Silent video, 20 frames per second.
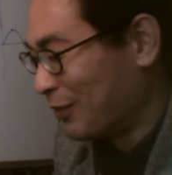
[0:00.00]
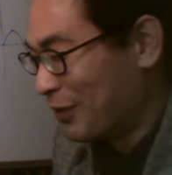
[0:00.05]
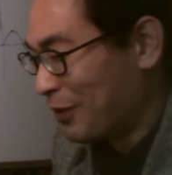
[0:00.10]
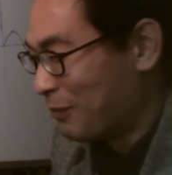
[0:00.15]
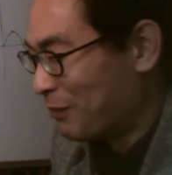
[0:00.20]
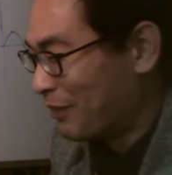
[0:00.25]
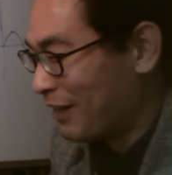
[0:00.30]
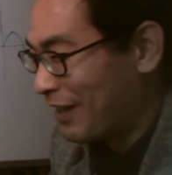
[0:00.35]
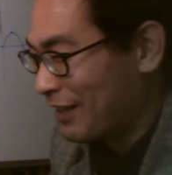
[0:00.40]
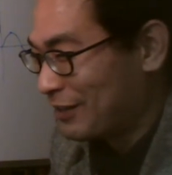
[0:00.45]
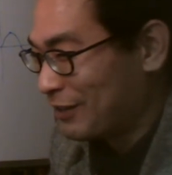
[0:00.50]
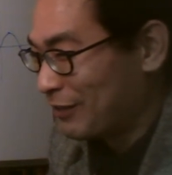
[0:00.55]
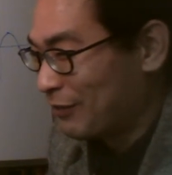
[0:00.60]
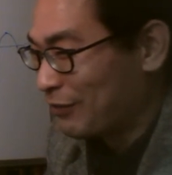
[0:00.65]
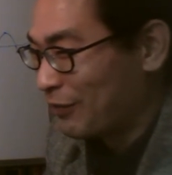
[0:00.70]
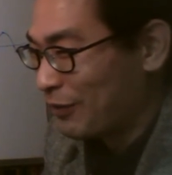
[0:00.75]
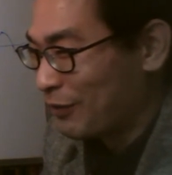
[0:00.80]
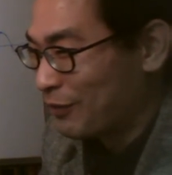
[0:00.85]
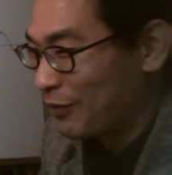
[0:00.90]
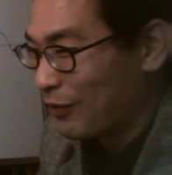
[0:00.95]
the blessing
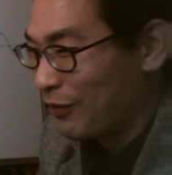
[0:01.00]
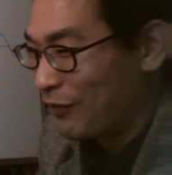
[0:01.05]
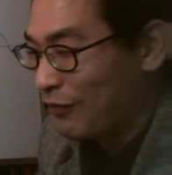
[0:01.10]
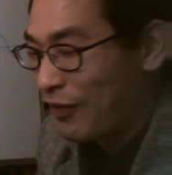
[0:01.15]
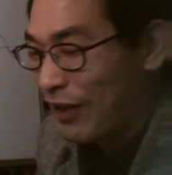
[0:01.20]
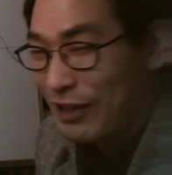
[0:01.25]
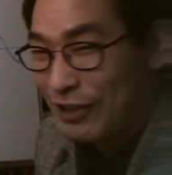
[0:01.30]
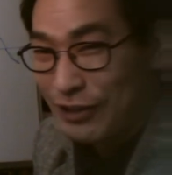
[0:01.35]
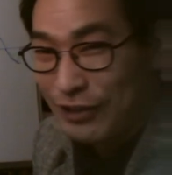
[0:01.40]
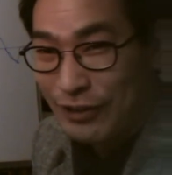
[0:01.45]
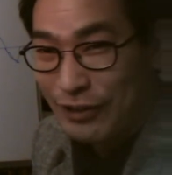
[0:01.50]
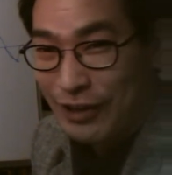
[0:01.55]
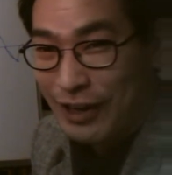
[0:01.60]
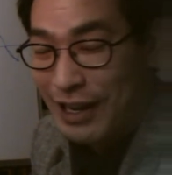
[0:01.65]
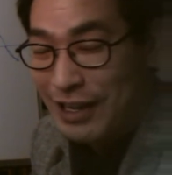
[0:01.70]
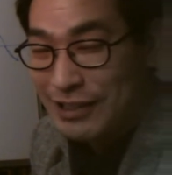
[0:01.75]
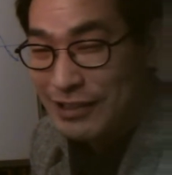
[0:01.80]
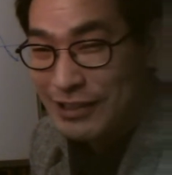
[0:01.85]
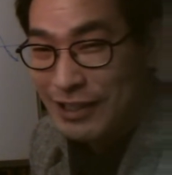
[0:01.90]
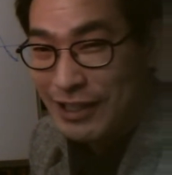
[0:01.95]
from your father
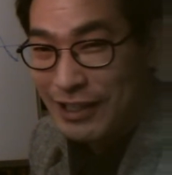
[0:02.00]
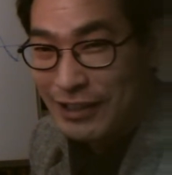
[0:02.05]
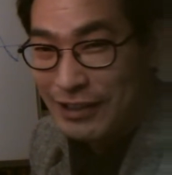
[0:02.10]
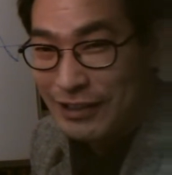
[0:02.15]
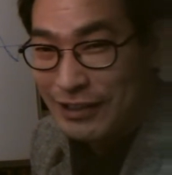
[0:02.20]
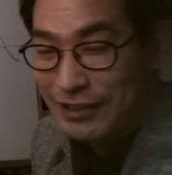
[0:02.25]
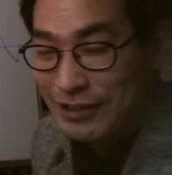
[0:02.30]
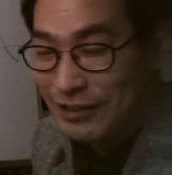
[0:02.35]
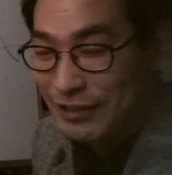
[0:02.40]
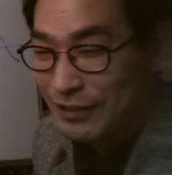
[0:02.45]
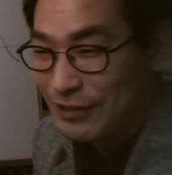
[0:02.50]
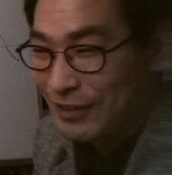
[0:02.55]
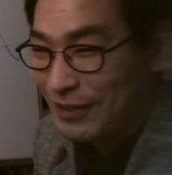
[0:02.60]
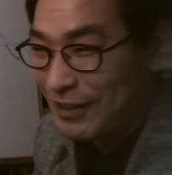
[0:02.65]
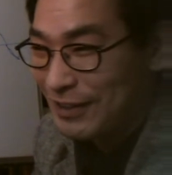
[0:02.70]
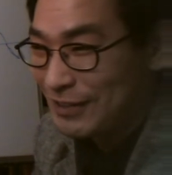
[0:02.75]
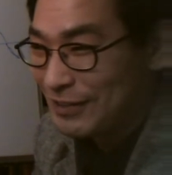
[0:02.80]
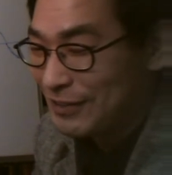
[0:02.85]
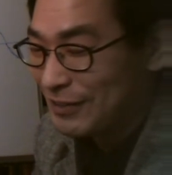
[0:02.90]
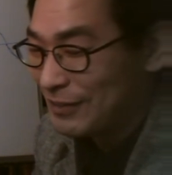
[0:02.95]
Isaac.
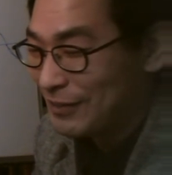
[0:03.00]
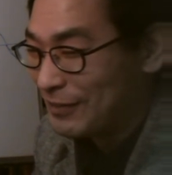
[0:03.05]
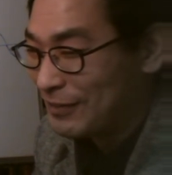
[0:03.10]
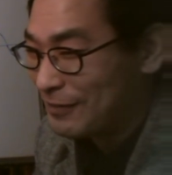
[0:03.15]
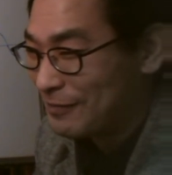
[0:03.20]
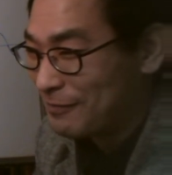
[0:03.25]
Okay, so